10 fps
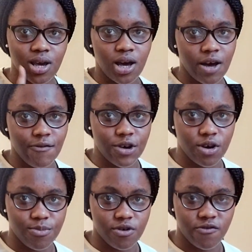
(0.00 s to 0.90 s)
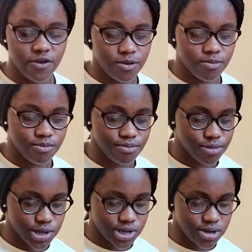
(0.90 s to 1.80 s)
half a cup of
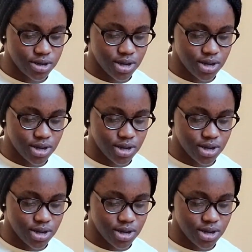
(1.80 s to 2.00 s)
butter,